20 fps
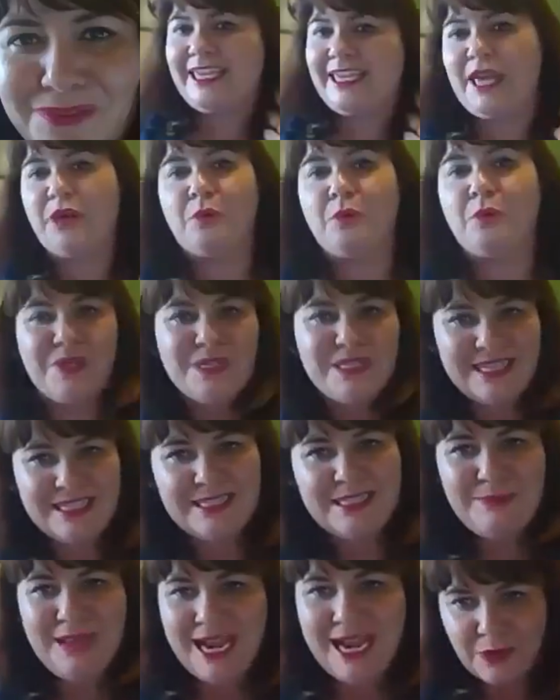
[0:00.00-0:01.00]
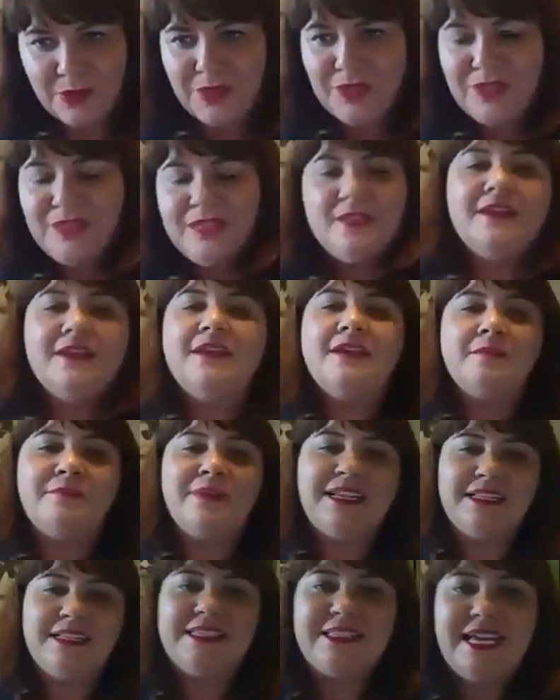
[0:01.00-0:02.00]
worse and spiral. But
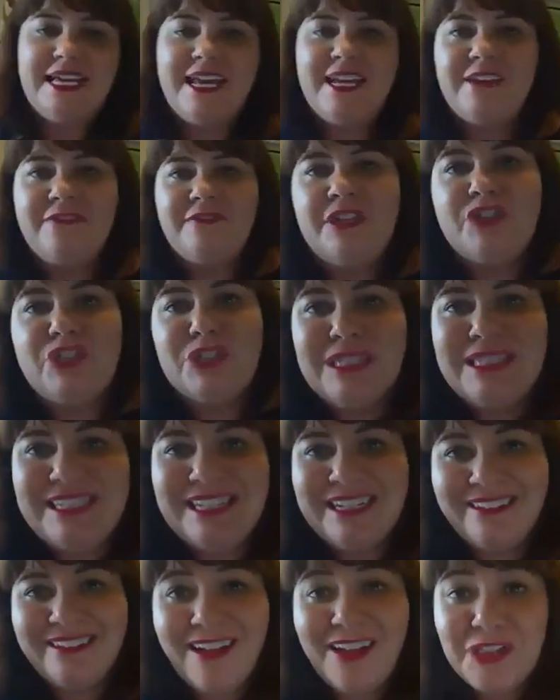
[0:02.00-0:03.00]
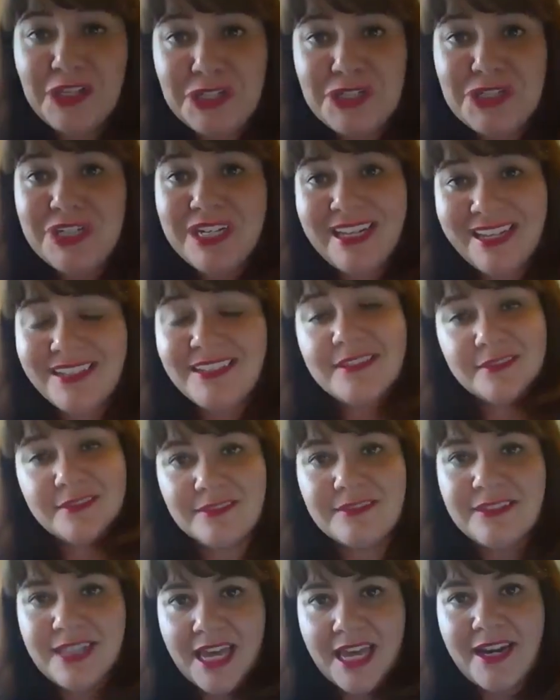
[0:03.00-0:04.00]
instead, if you just acknowledge it,
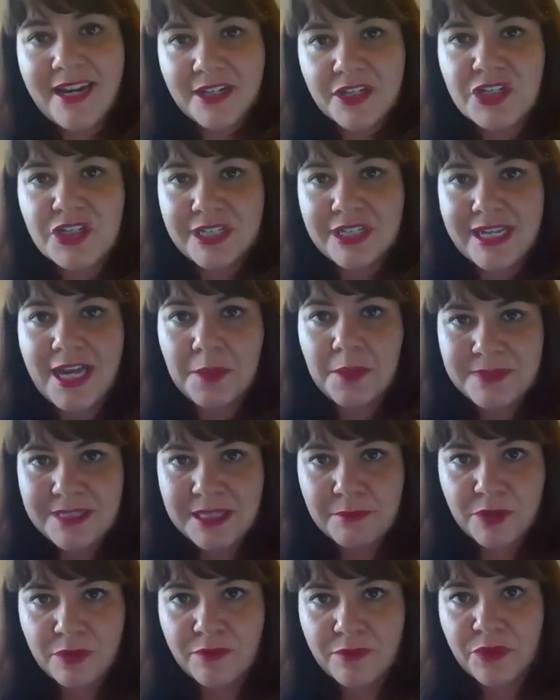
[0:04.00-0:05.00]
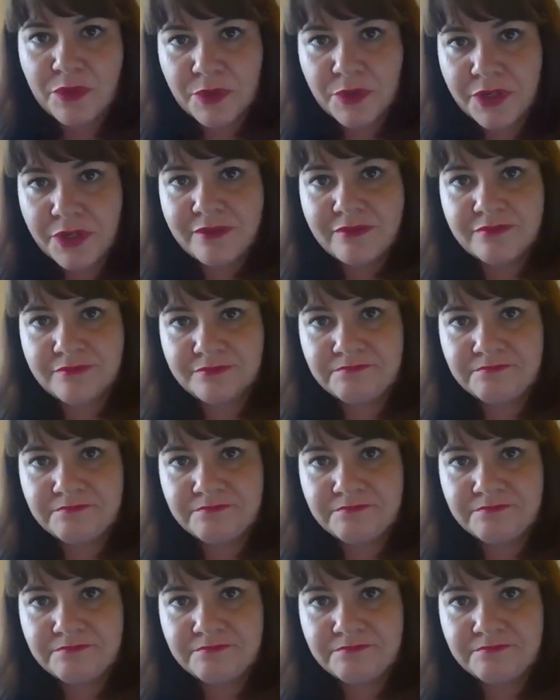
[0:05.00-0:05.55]
that actually helps it move through.